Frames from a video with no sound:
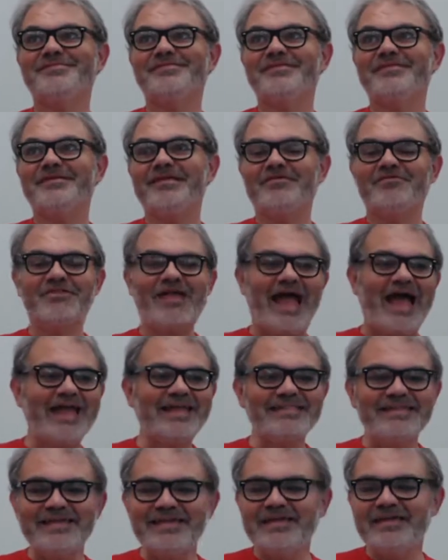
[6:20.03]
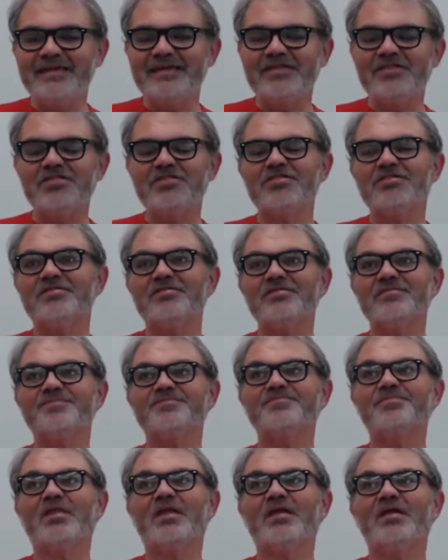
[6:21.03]
you know, the idea is
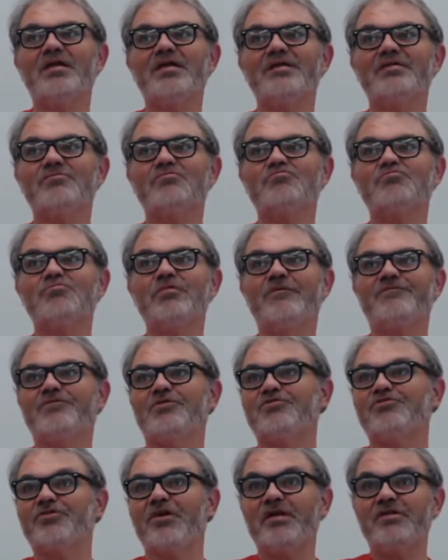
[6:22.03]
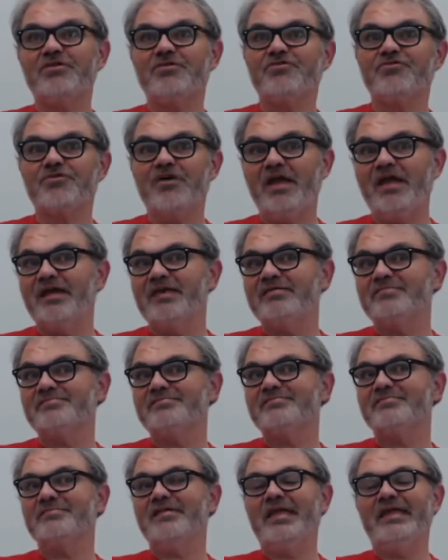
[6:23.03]
if you're trying to create
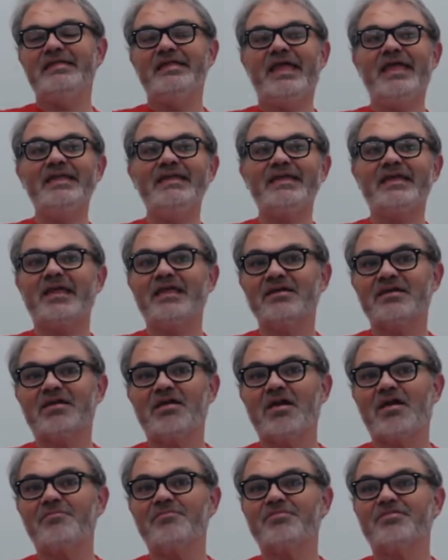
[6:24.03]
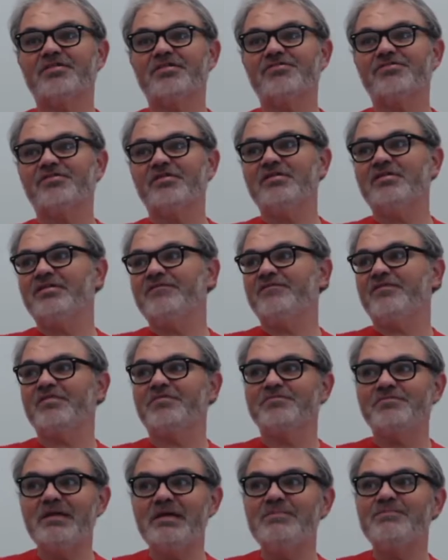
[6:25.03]
in any kind of composition, if it's
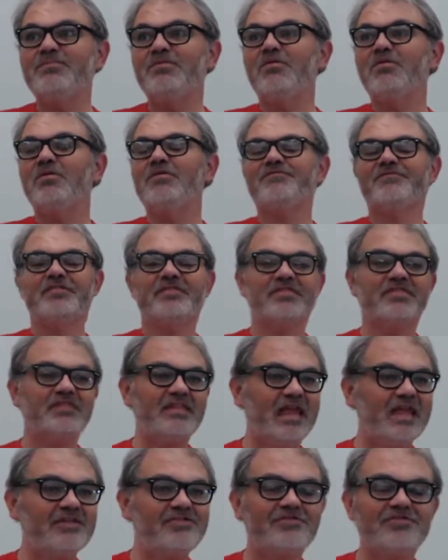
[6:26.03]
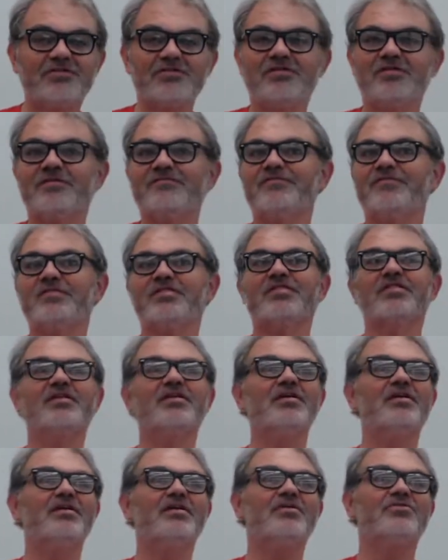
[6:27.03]
people, if it's nature, if it's
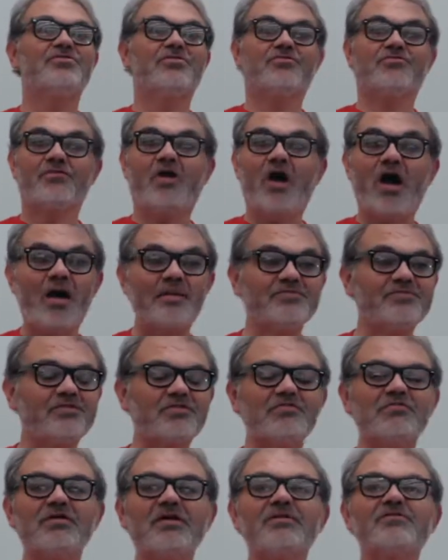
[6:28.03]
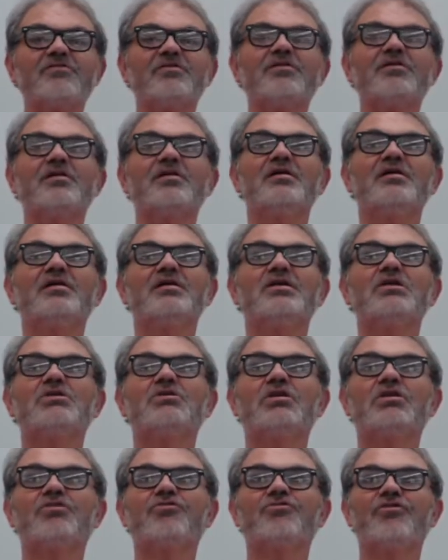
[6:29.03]
just objects, whatever, you
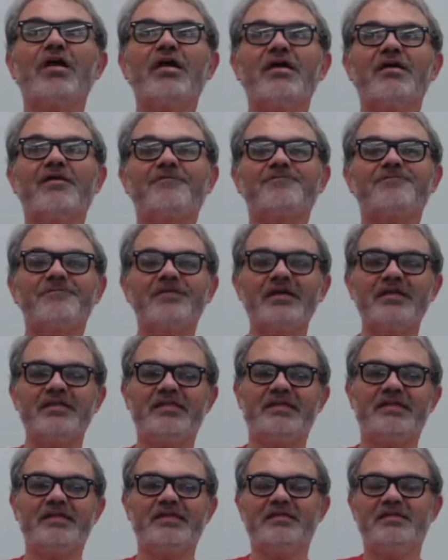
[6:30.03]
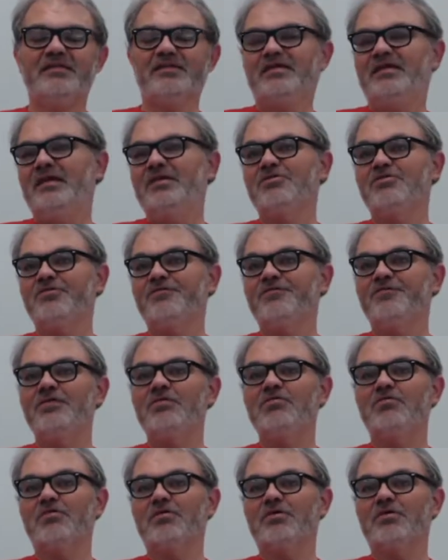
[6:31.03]
can create a feeling in your
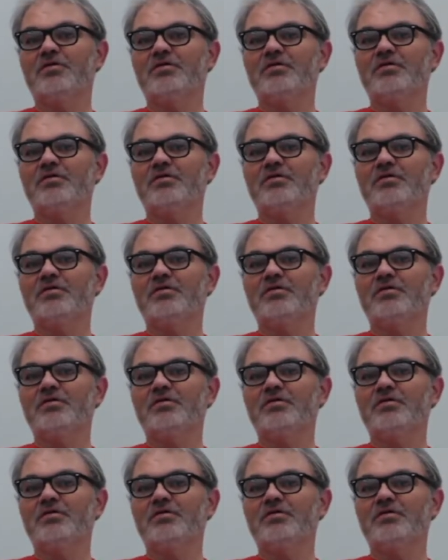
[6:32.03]
viewer